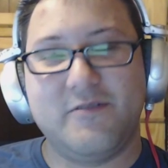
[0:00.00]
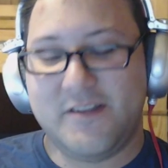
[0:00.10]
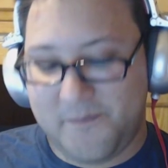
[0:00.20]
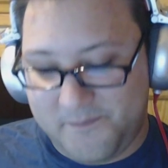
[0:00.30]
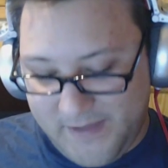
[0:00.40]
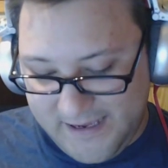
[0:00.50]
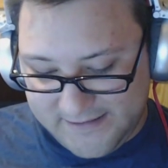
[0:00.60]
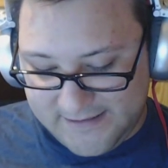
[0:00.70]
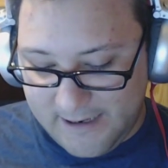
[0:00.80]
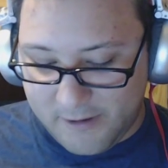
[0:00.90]

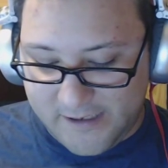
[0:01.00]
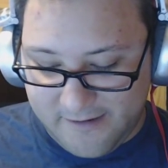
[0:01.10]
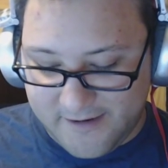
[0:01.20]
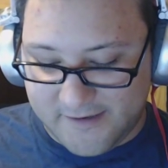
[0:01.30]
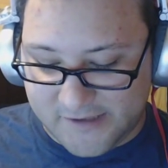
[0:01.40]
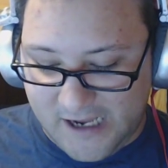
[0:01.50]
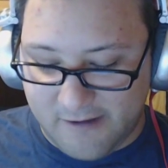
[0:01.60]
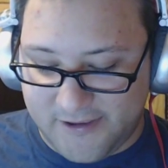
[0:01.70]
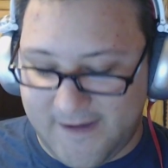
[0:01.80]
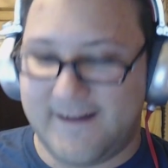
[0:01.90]
biggest network carriers out
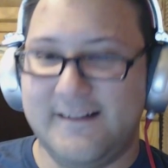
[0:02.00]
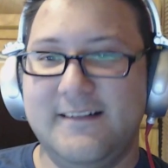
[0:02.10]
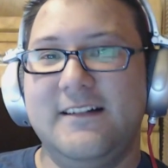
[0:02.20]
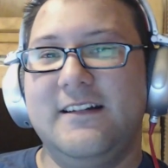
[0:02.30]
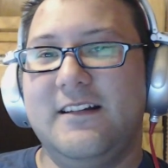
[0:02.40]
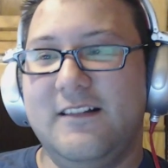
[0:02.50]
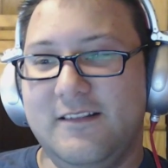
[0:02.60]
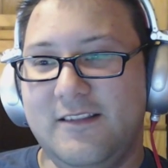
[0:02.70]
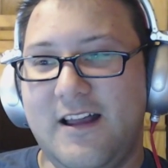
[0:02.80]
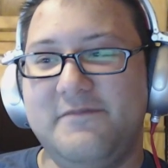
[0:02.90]
there,
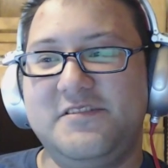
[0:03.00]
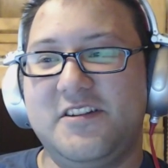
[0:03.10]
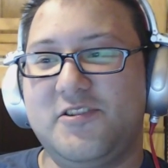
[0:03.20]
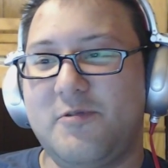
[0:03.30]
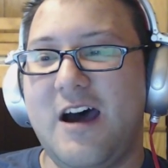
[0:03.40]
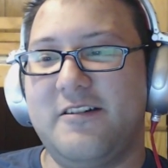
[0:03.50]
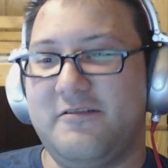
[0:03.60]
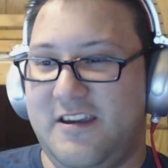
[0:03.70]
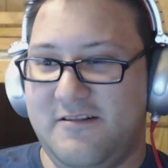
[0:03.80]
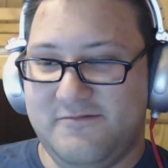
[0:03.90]
loves to throttle
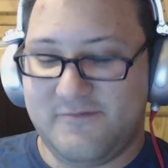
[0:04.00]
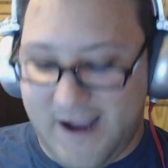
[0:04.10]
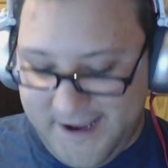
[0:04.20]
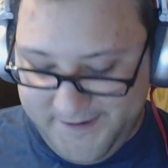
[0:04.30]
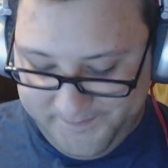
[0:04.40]
you, right?